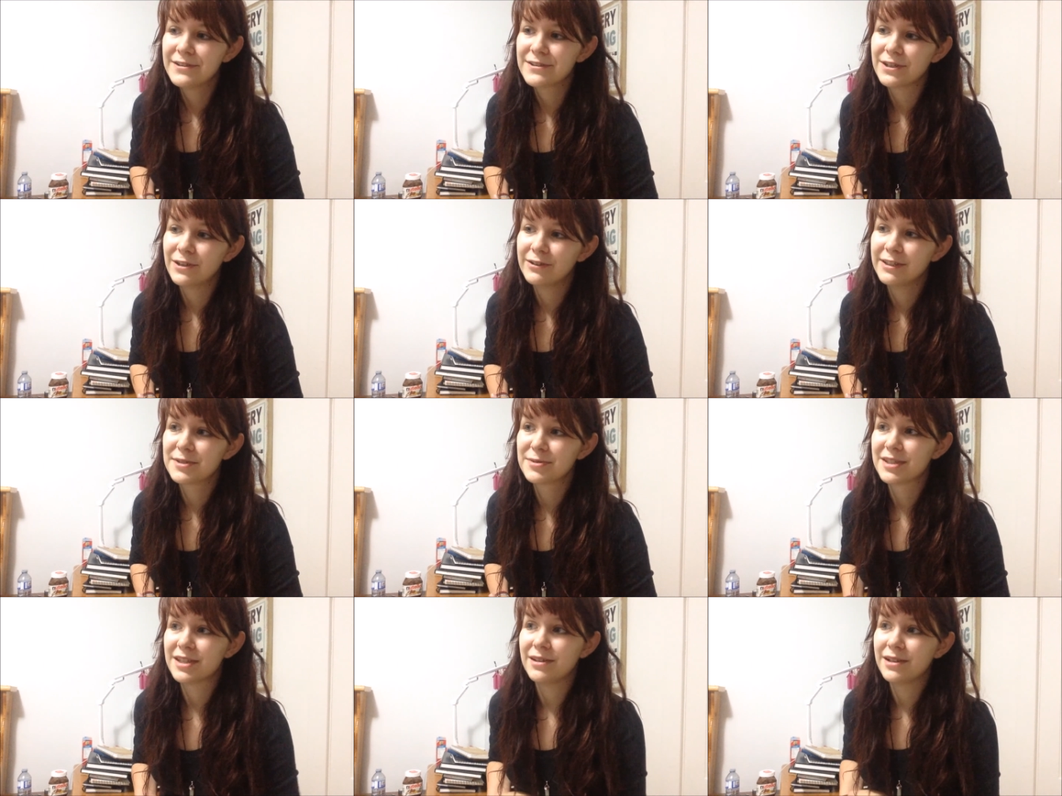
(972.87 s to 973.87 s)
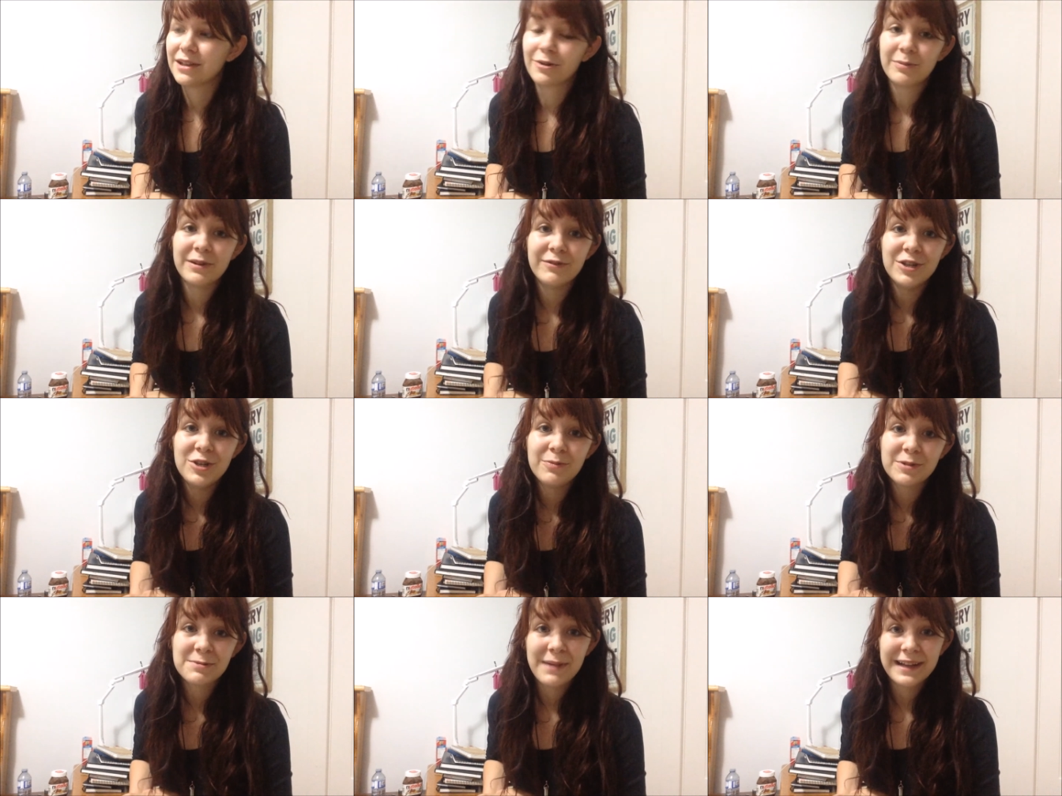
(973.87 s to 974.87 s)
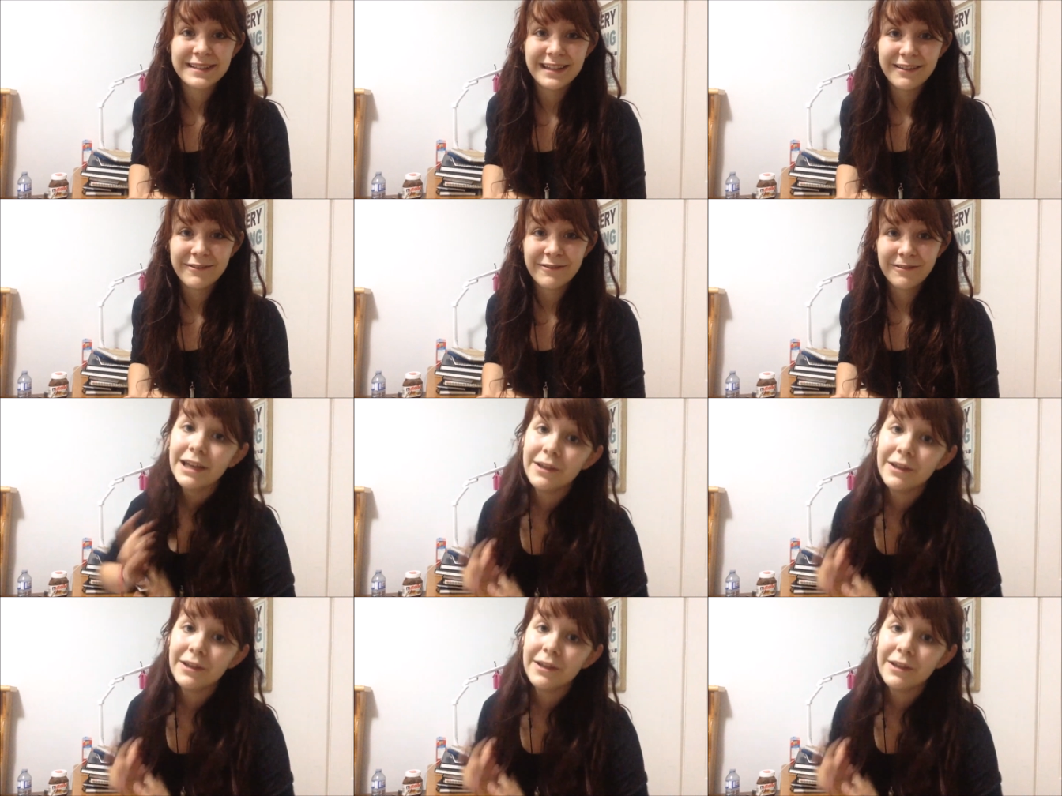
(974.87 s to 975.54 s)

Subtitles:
So this was a little bit of a new perspective.